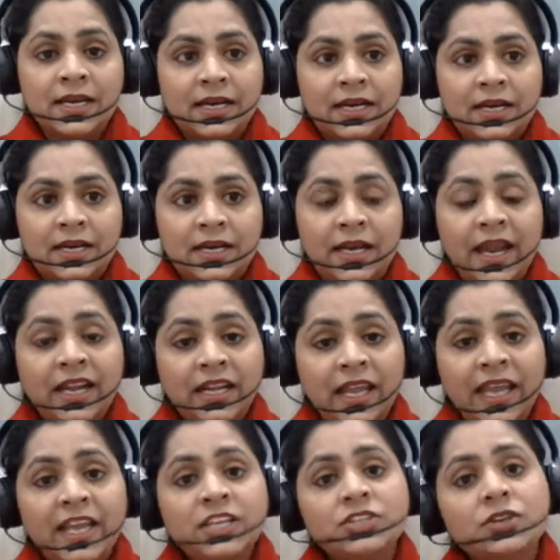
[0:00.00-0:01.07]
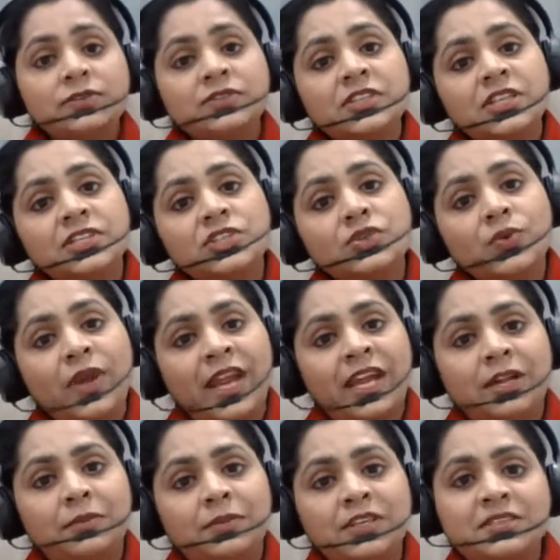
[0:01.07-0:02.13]
At age of 6 to
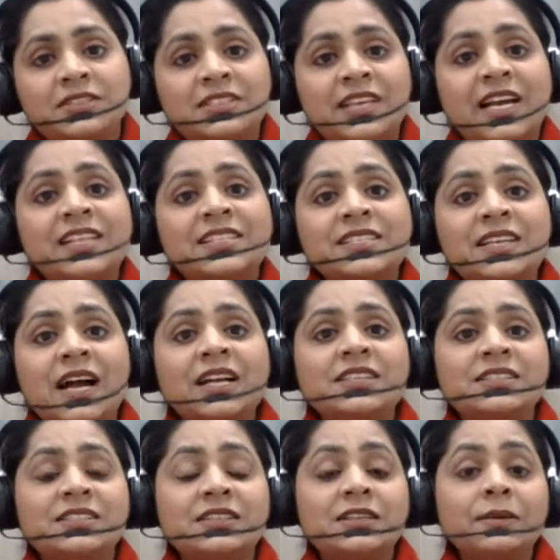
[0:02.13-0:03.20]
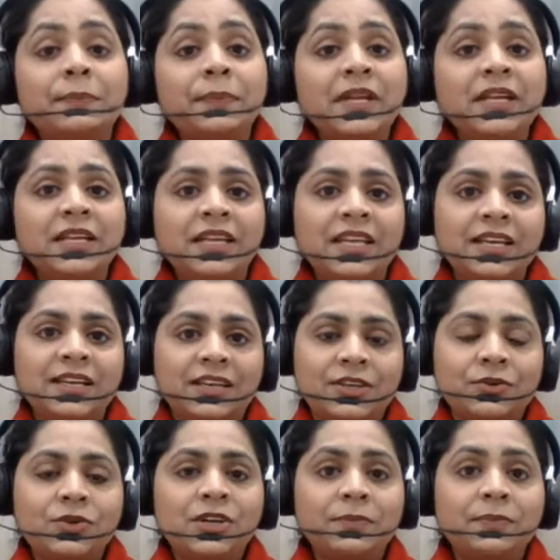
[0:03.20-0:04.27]
8 months, child starts repeating.
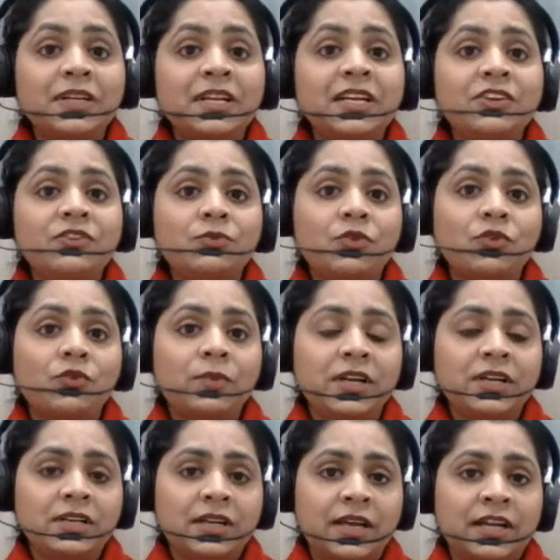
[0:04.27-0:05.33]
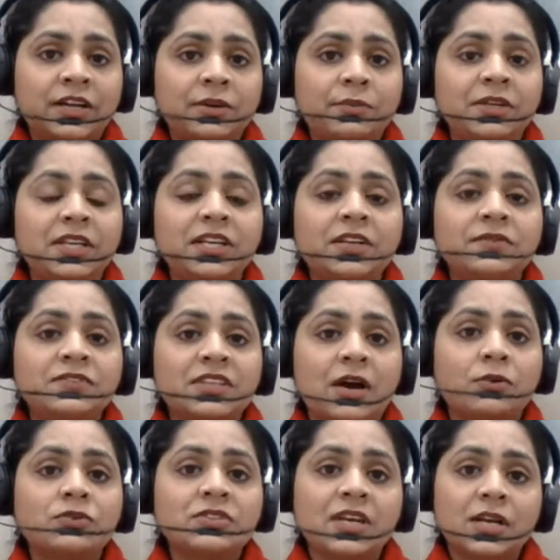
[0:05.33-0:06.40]
Repetitive movement and repetitive
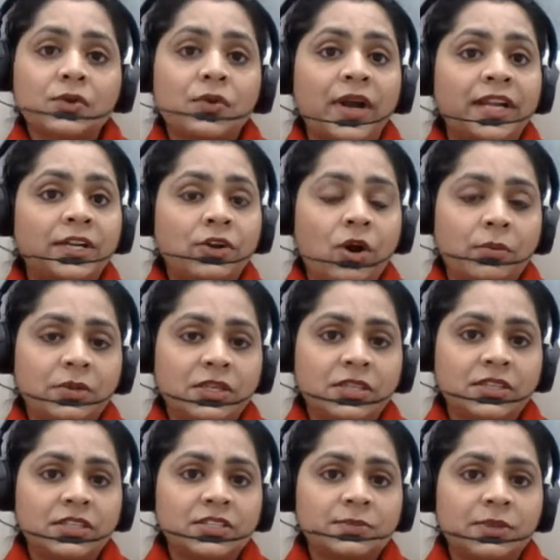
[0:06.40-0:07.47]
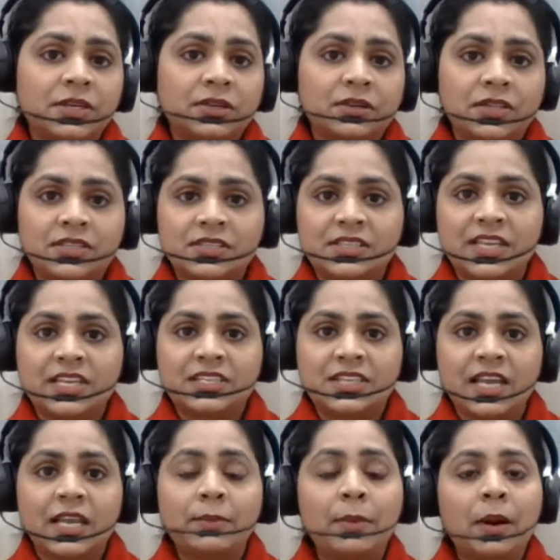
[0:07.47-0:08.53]
sounds are quite common in this particular stage,
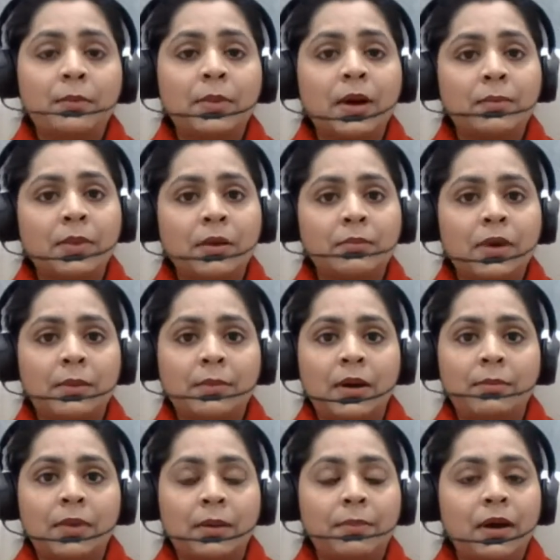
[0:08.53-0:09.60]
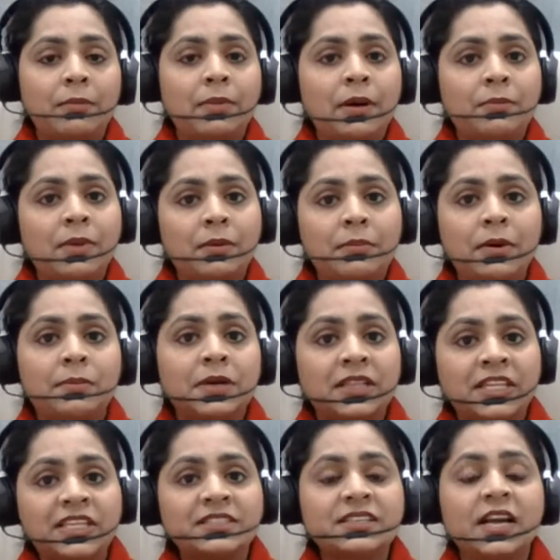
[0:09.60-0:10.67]
like mama, mama, mama, ba, ba, ba, ba, ba.
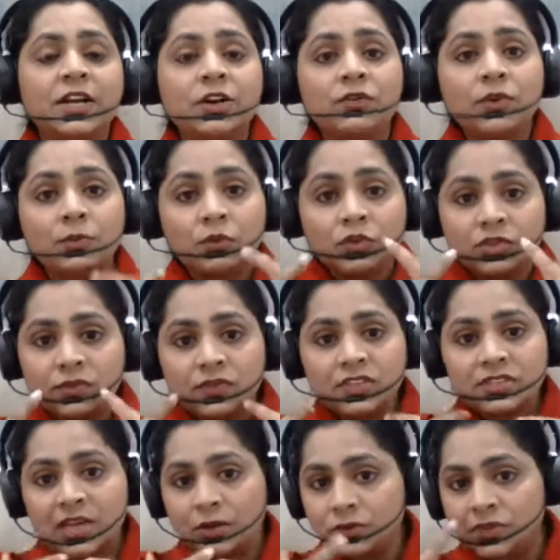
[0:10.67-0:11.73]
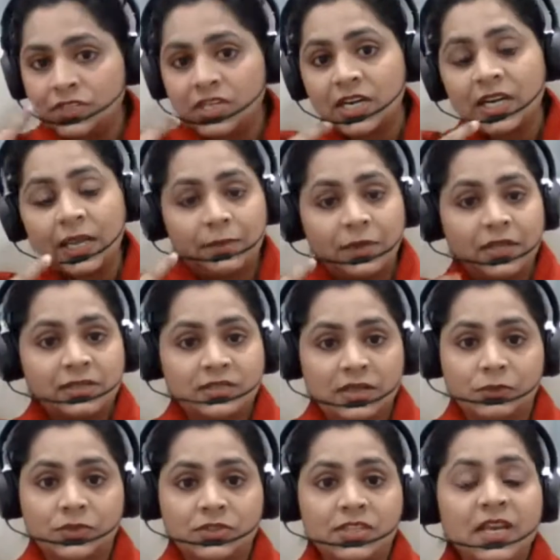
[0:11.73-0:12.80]
These kind of, or most of the sounds which are labial
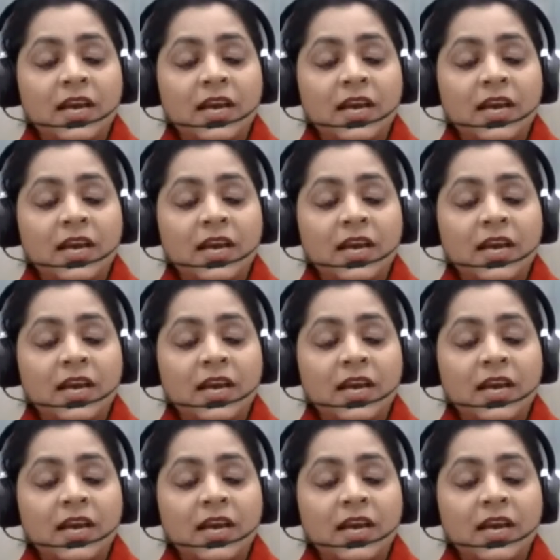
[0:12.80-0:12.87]
sounds,